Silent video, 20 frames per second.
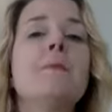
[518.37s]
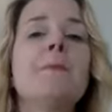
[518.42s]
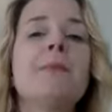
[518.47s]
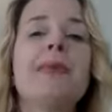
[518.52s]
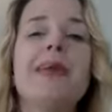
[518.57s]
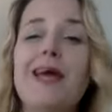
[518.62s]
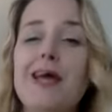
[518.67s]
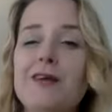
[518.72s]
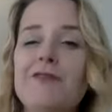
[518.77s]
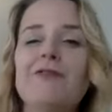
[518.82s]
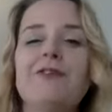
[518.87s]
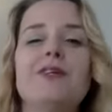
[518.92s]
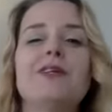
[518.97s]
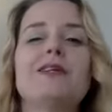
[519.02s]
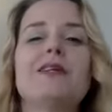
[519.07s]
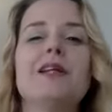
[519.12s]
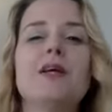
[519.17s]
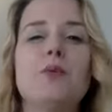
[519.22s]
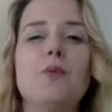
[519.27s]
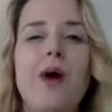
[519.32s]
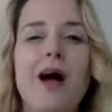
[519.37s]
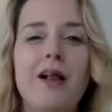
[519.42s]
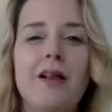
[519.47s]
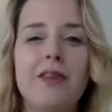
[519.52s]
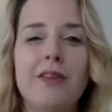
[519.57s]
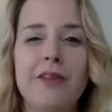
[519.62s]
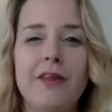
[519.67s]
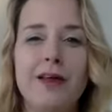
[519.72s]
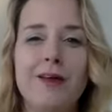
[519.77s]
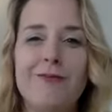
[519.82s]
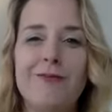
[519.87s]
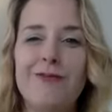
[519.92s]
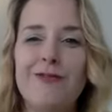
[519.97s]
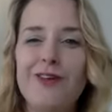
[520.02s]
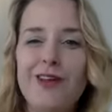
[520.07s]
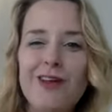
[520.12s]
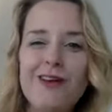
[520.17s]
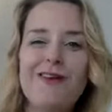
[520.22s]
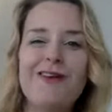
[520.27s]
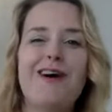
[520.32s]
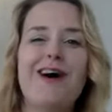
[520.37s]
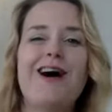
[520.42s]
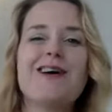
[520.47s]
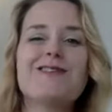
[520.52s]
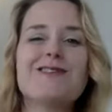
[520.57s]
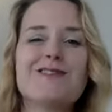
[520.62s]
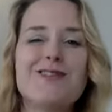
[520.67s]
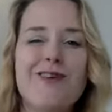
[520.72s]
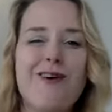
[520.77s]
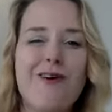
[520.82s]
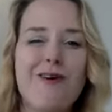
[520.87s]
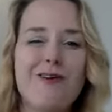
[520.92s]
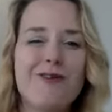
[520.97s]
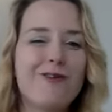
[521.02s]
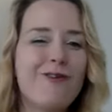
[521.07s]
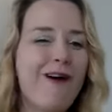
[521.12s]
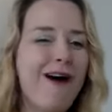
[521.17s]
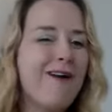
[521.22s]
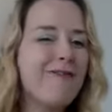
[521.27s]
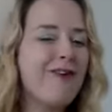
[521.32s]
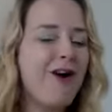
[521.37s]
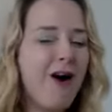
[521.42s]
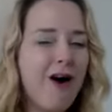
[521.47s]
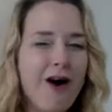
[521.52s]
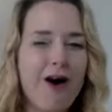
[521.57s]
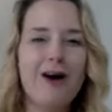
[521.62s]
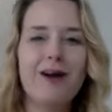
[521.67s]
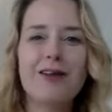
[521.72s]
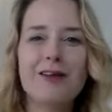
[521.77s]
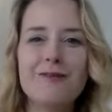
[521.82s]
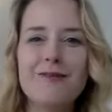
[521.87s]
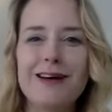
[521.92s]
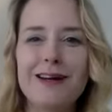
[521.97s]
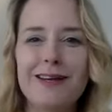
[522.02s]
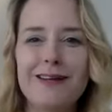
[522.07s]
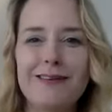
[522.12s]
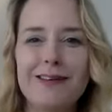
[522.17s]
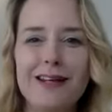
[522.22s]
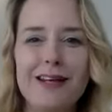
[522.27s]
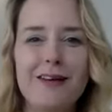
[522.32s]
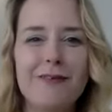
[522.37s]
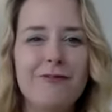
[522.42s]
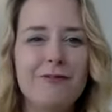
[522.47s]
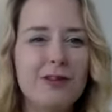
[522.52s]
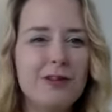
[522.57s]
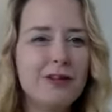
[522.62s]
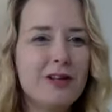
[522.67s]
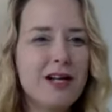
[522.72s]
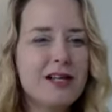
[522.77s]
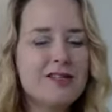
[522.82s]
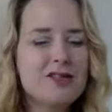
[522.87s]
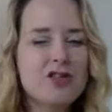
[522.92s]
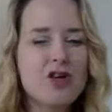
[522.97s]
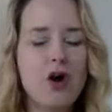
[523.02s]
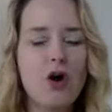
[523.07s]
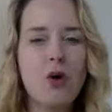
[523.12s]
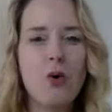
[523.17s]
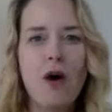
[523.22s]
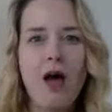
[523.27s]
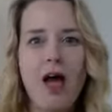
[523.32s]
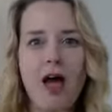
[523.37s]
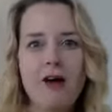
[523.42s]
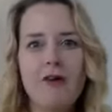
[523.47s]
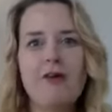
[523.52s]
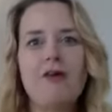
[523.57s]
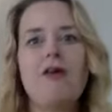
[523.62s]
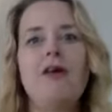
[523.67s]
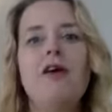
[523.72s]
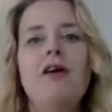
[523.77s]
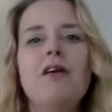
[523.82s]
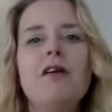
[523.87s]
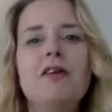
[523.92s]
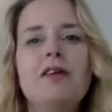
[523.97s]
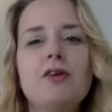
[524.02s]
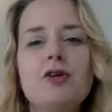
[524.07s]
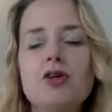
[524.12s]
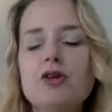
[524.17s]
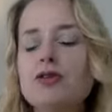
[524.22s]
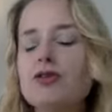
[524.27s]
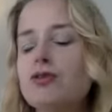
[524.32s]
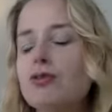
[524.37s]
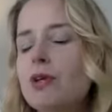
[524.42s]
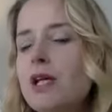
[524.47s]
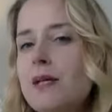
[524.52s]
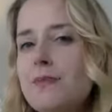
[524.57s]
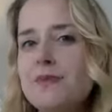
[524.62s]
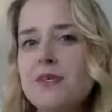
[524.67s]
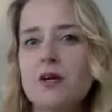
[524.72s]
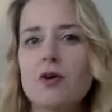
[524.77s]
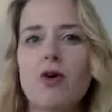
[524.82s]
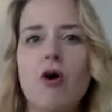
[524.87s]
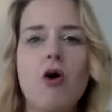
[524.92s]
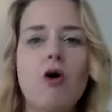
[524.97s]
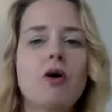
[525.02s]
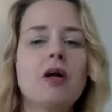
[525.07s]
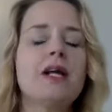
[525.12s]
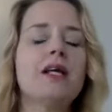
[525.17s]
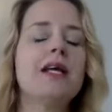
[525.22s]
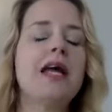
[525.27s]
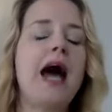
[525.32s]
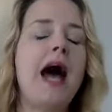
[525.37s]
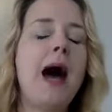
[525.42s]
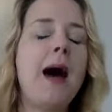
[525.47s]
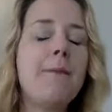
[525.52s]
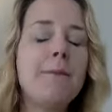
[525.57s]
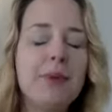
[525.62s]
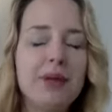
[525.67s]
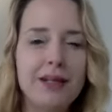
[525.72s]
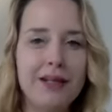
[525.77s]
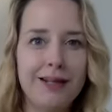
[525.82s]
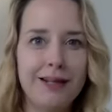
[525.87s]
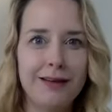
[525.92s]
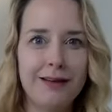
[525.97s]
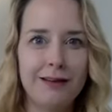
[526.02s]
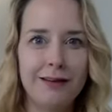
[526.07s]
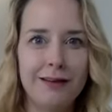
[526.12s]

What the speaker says: infinitely wealthy, feel as though you have all the money you need, feel as though your dreams are already happening.